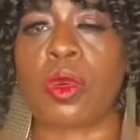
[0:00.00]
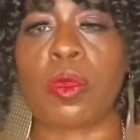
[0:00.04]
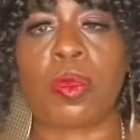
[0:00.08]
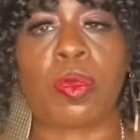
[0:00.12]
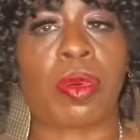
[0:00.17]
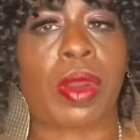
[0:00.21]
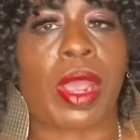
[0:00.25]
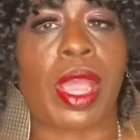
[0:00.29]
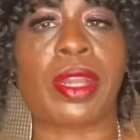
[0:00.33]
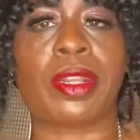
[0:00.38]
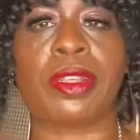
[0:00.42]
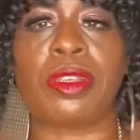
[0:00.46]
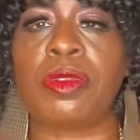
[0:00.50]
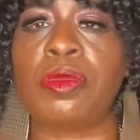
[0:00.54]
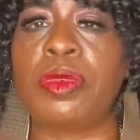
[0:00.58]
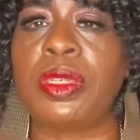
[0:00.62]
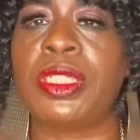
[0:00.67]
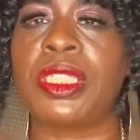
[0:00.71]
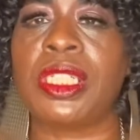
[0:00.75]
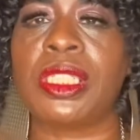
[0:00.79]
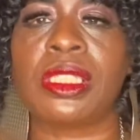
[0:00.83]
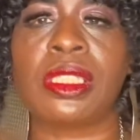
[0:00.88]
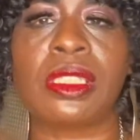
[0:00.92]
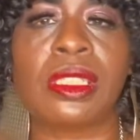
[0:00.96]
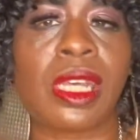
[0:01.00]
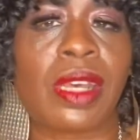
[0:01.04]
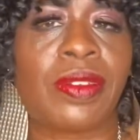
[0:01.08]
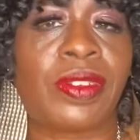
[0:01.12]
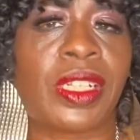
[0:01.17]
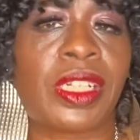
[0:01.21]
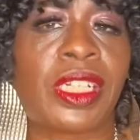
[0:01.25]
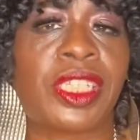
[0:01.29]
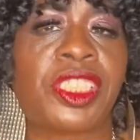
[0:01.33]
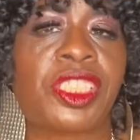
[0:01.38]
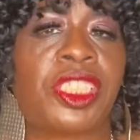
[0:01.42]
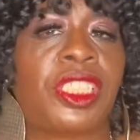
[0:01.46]
proud of you. We just loved
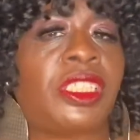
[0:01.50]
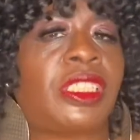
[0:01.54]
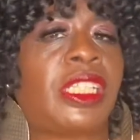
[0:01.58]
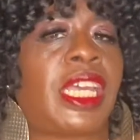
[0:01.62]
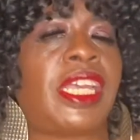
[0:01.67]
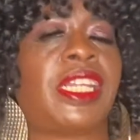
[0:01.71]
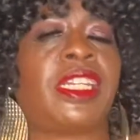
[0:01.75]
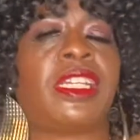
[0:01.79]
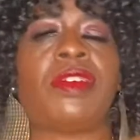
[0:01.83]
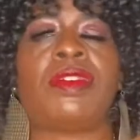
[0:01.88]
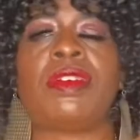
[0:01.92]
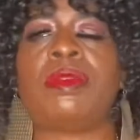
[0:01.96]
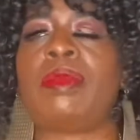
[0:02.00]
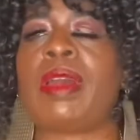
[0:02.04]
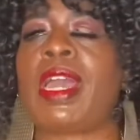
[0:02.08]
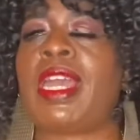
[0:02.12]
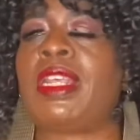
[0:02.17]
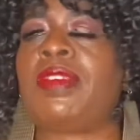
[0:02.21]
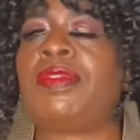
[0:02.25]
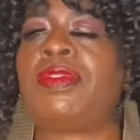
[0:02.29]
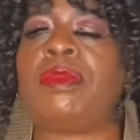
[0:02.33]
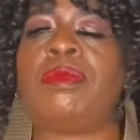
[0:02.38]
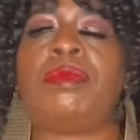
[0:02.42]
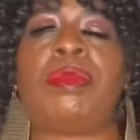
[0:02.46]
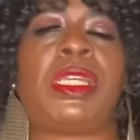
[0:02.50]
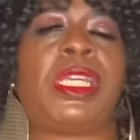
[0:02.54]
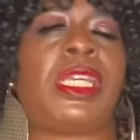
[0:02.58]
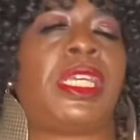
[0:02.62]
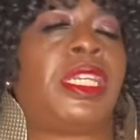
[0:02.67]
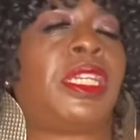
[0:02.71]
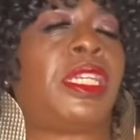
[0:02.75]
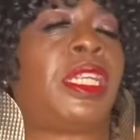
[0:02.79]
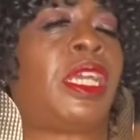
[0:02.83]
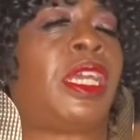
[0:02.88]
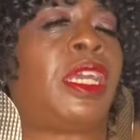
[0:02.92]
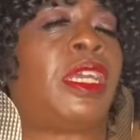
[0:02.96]
it. And she thanked everybody for
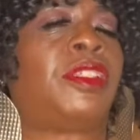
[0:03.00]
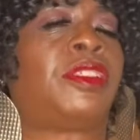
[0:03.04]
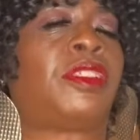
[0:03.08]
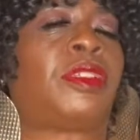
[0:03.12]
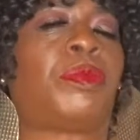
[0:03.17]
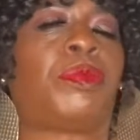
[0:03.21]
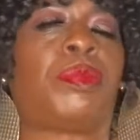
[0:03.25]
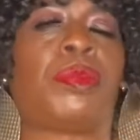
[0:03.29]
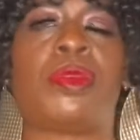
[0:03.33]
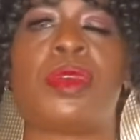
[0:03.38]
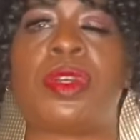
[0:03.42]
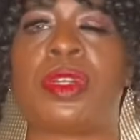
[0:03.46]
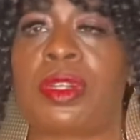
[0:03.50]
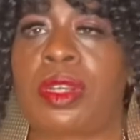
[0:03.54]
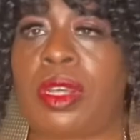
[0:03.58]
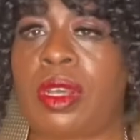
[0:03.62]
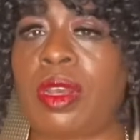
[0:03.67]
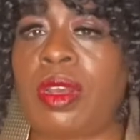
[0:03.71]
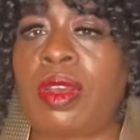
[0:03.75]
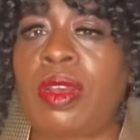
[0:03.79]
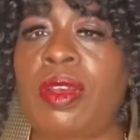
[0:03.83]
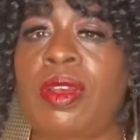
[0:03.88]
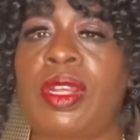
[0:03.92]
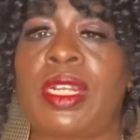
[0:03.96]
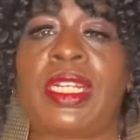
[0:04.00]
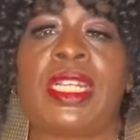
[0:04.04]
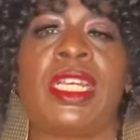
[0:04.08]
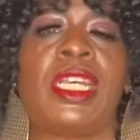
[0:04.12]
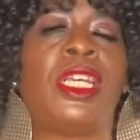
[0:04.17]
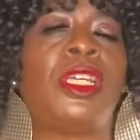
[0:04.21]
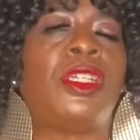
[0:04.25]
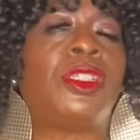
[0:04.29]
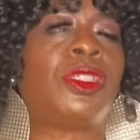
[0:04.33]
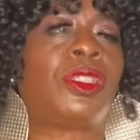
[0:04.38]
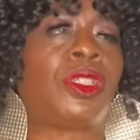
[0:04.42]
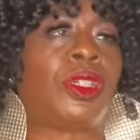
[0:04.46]
being there, supporting her, and
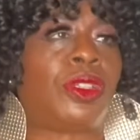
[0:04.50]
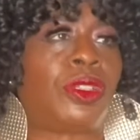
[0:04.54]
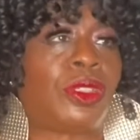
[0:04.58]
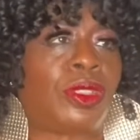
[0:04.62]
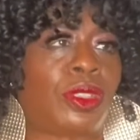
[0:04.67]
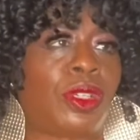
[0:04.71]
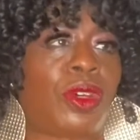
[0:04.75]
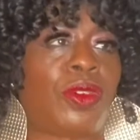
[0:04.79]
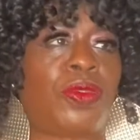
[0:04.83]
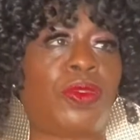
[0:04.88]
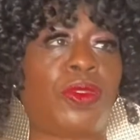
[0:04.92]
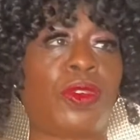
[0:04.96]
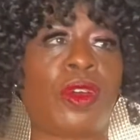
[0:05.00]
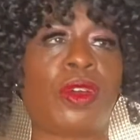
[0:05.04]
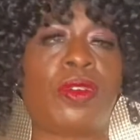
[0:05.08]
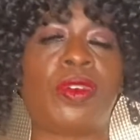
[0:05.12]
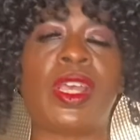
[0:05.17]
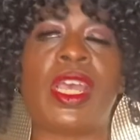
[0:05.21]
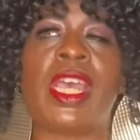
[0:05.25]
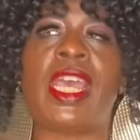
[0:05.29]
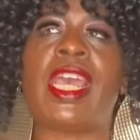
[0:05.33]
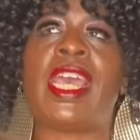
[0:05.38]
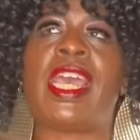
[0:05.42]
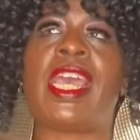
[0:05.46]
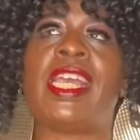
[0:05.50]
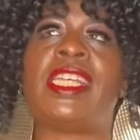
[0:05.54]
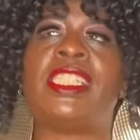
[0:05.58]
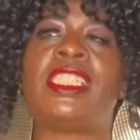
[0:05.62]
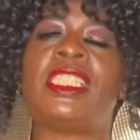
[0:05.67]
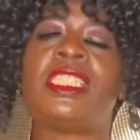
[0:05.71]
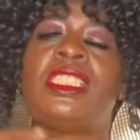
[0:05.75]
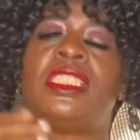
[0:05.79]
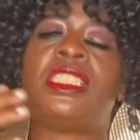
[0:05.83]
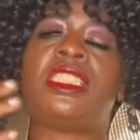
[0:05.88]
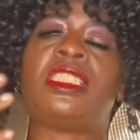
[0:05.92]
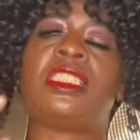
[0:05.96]
so on and so forth. And
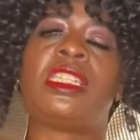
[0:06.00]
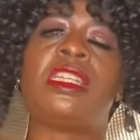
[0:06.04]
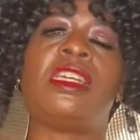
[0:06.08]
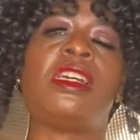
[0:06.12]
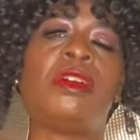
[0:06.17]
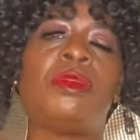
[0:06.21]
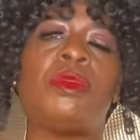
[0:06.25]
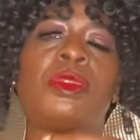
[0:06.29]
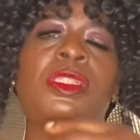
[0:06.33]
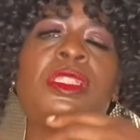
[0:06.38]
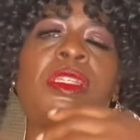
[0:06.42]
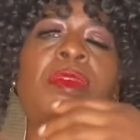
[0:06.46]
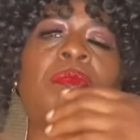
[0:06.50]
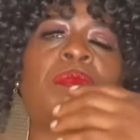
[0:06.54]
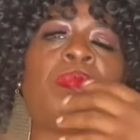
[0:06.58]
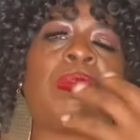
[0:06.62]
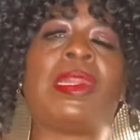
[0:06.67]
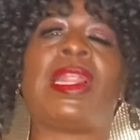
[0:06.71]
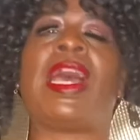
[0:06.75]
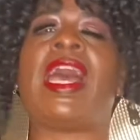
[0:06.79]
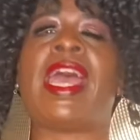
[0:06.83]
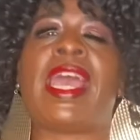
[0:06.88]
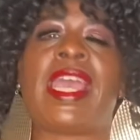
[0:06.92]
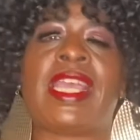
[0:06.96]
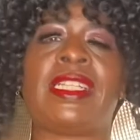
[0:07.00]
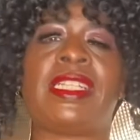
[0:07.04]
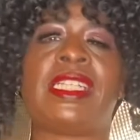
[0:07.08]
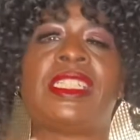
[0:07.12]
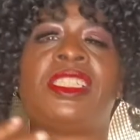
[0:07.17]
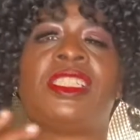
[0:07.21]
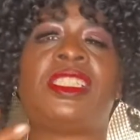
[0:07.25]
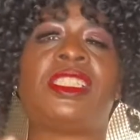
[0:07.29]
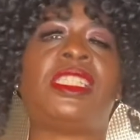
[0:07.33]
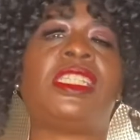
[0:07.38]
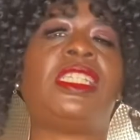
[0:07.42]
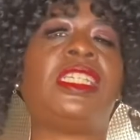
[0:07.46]
she still was implying that
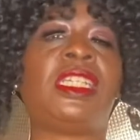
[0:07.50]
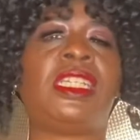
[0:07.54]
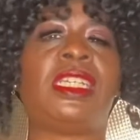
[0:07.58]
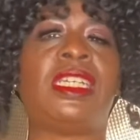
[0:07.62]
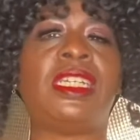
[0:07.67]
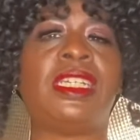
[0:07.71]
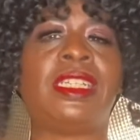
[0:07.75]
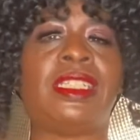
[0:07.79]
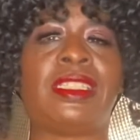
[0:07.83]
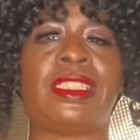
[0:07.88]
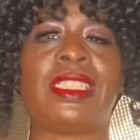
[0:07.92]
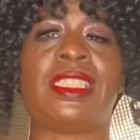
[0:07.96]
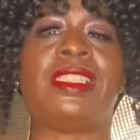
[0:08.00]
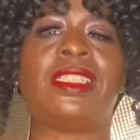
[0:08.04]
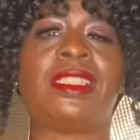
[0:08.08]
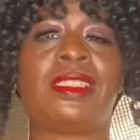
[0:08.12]
she did the